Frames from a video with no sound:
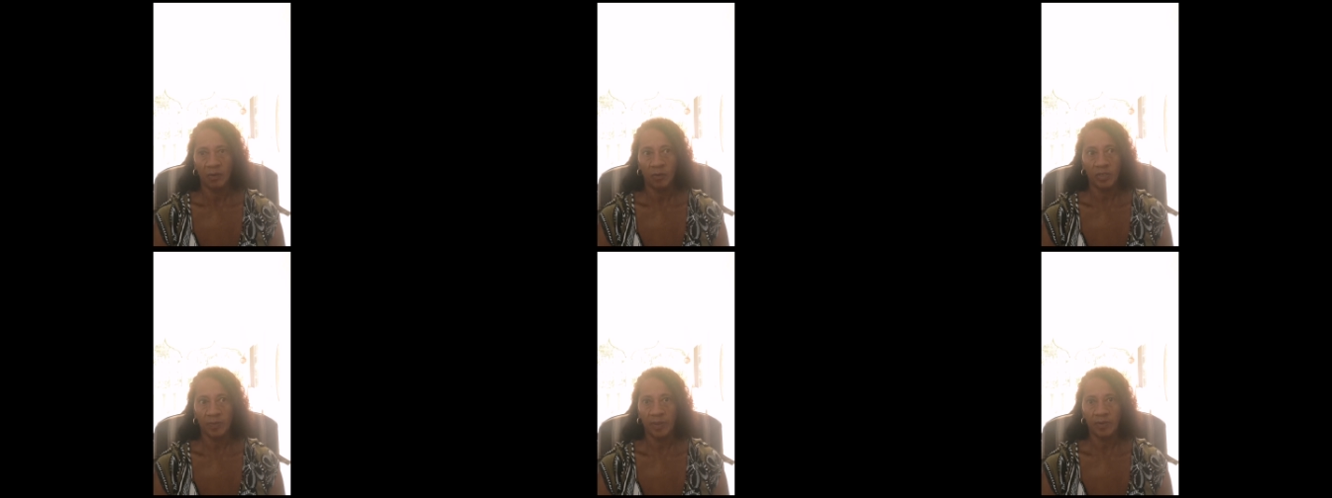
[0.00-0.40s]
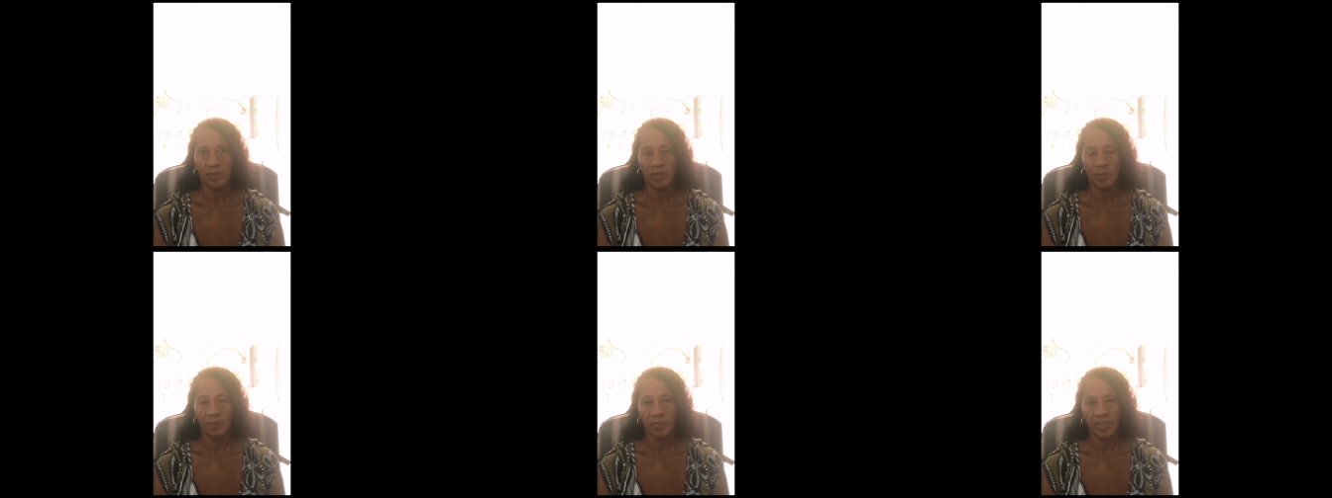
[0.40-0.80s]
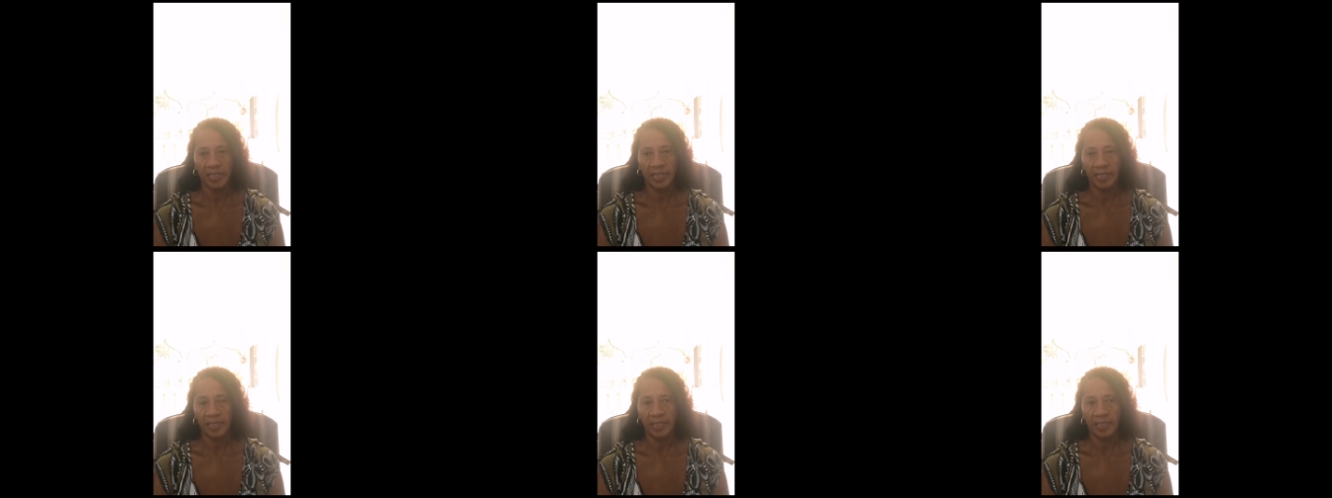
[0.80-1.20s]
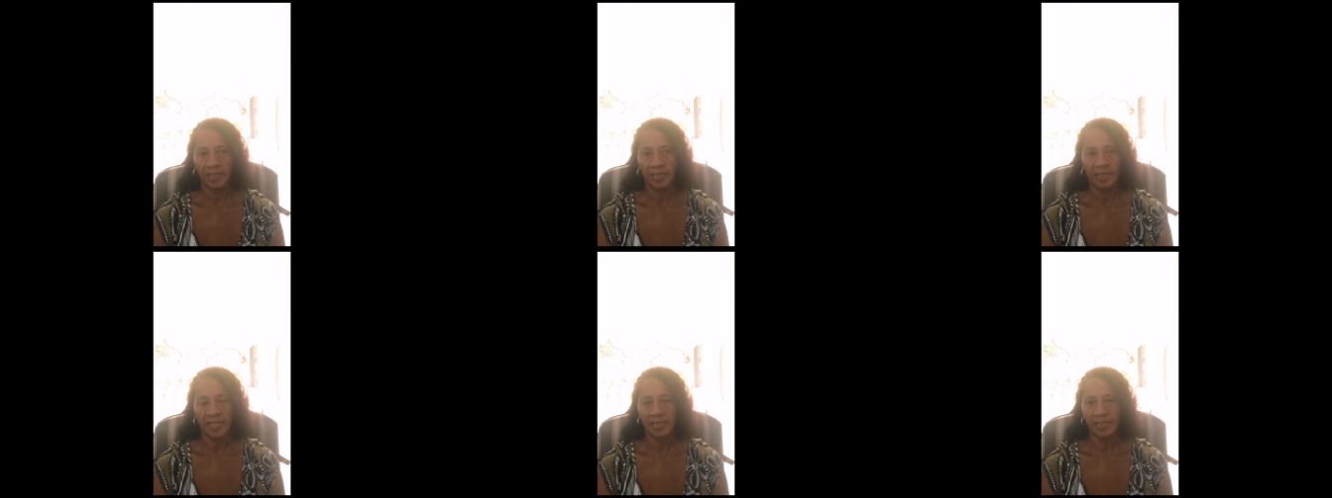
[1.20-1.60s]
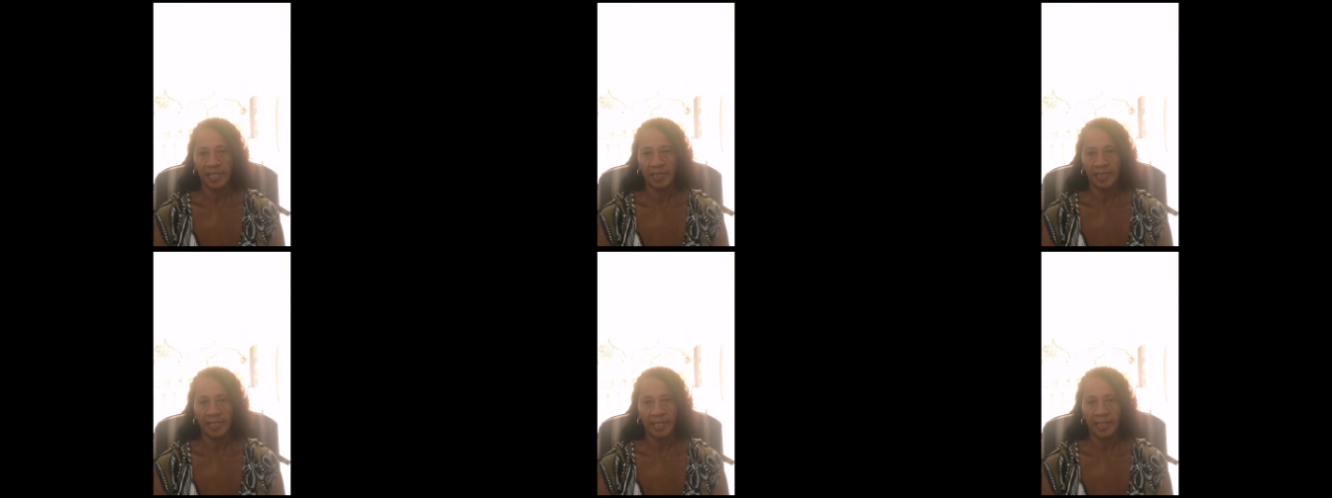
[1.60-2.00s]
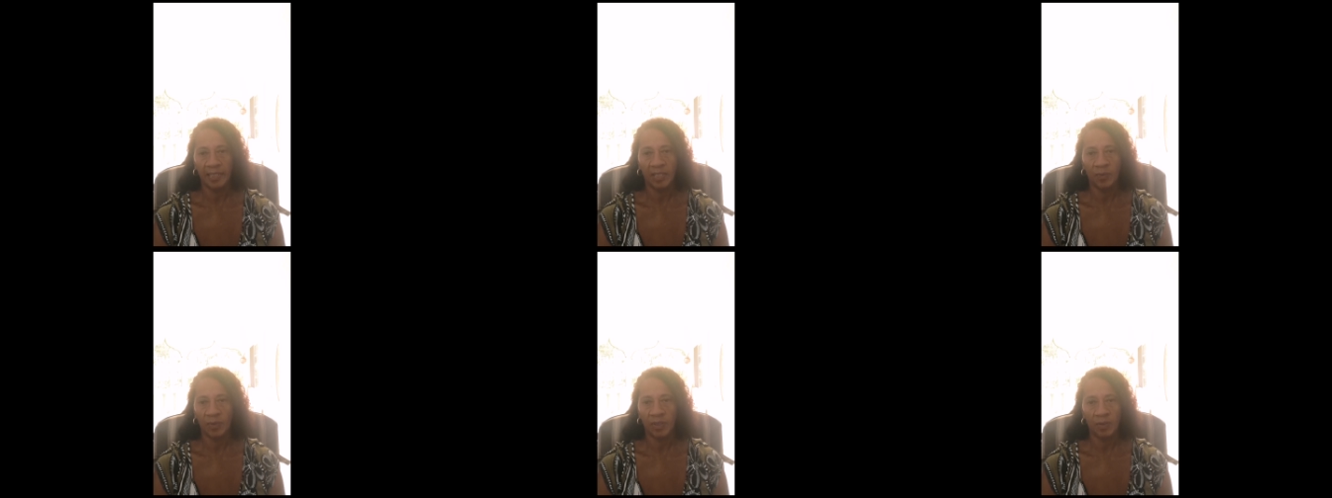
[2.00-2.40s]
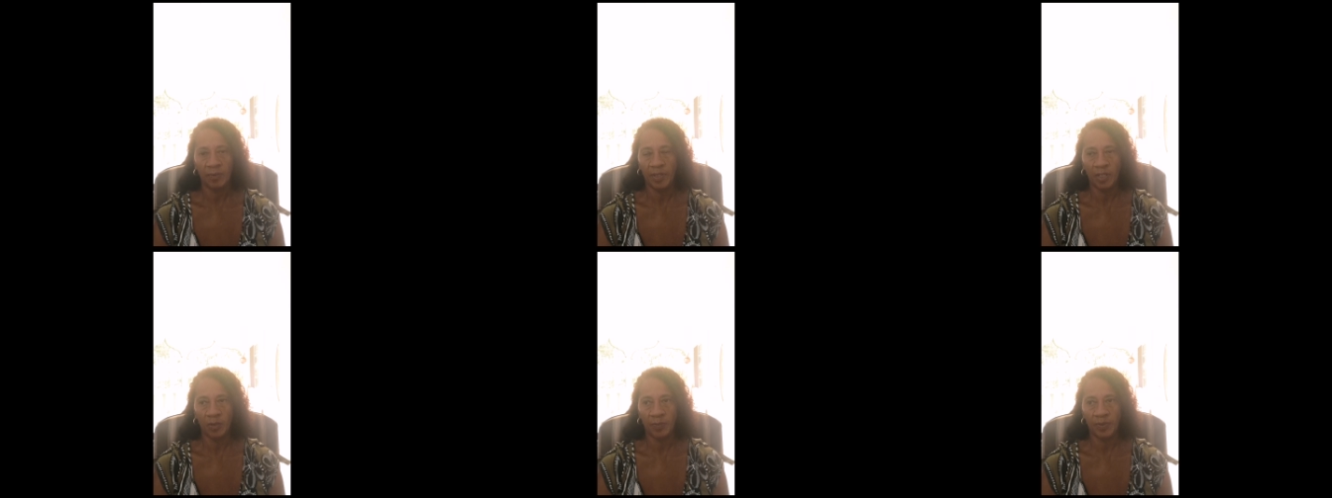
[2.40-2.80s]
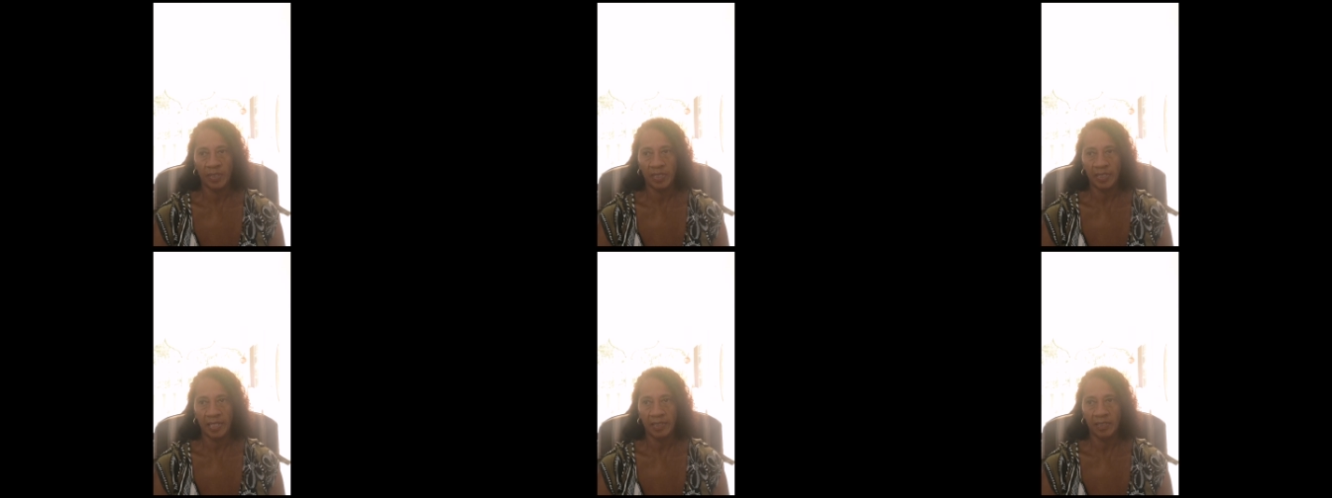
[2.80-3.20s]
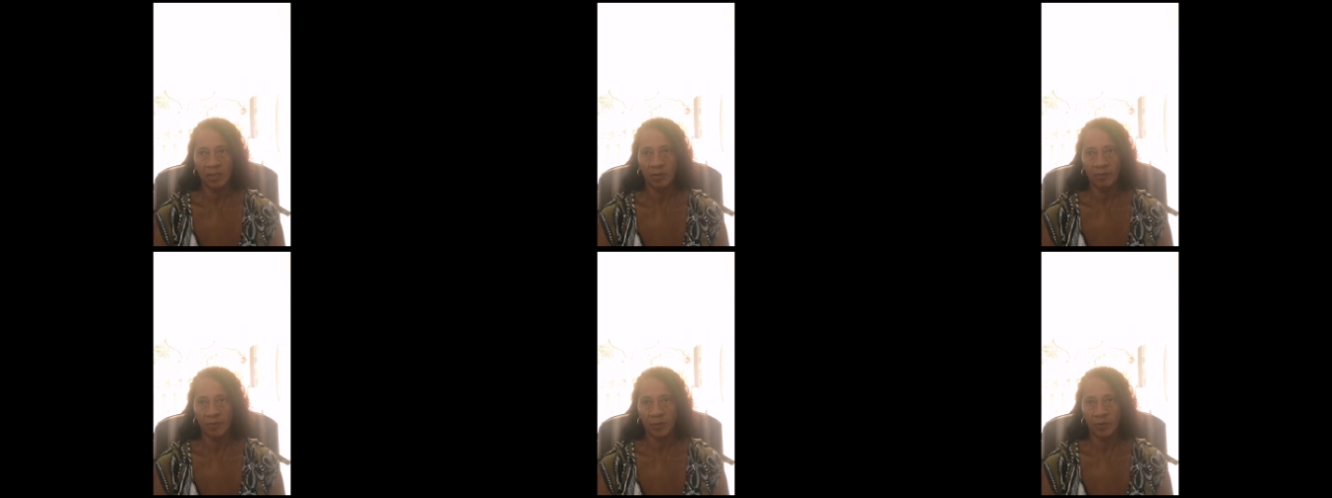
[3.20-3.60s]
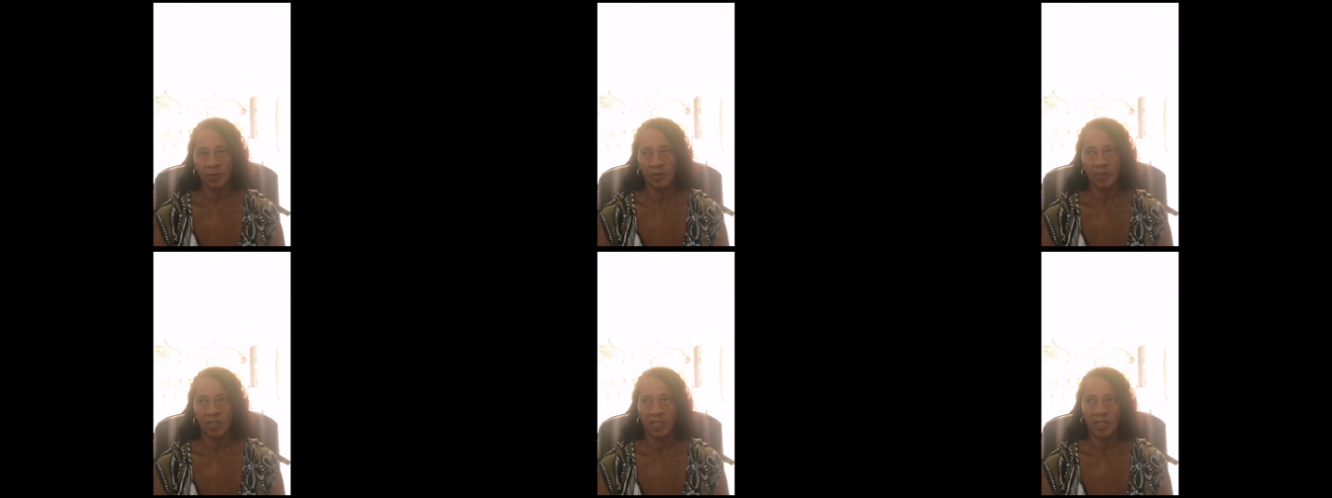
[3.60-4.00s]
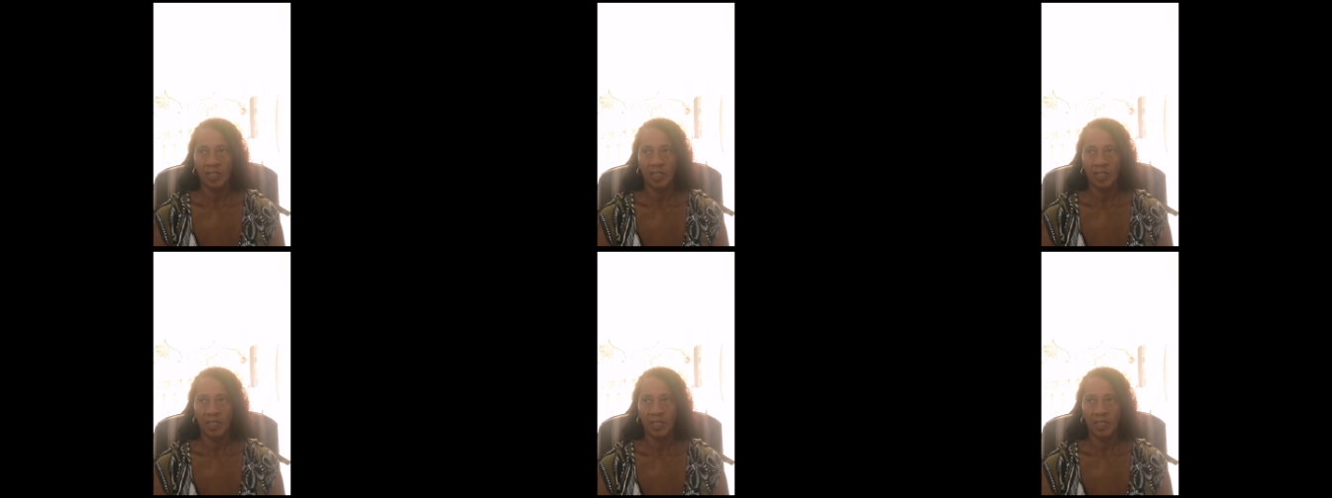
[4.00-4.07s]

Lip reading: or I spoke to somebody, and they said that you were going to be open at 10 till 4.